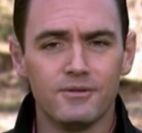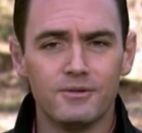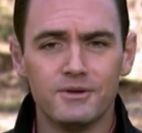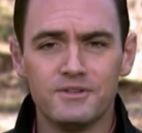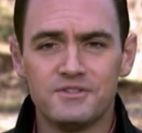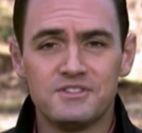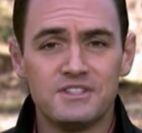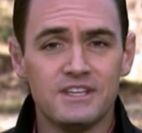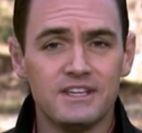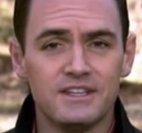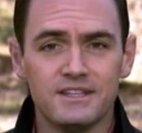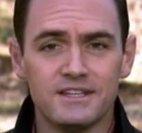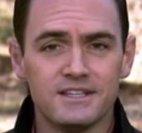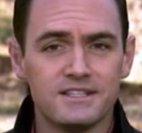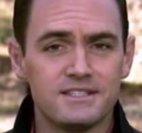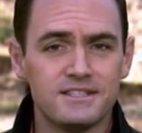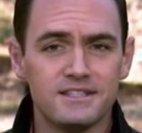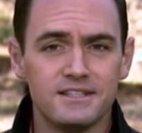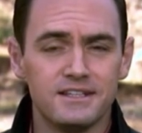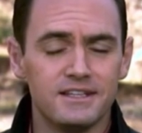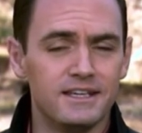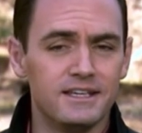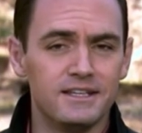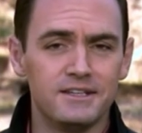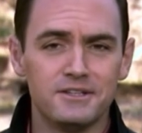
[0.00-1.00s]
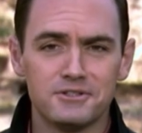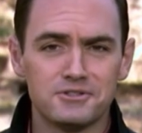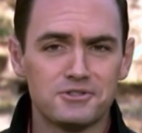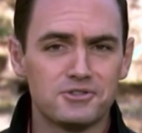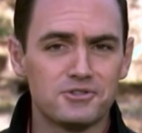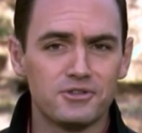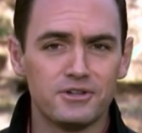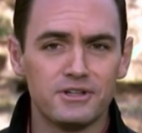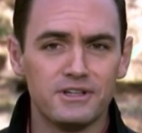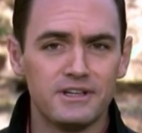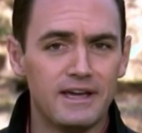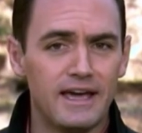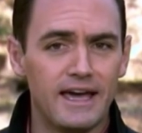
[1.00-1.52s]
We've seen this in
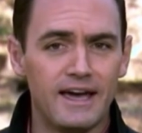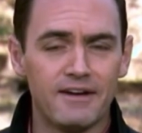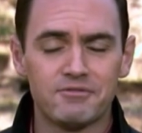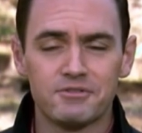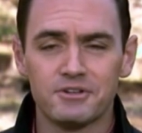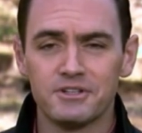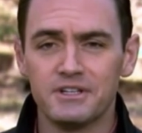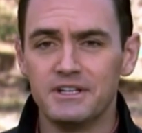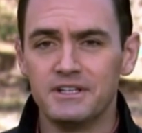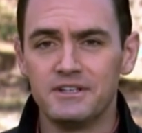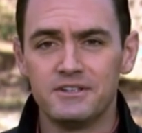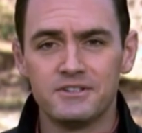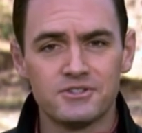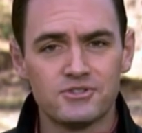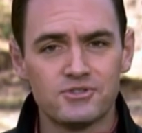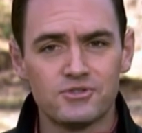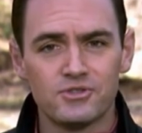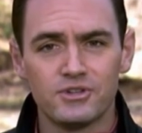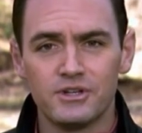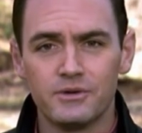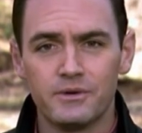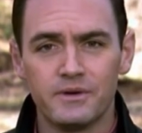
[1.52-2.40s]
industry after industry.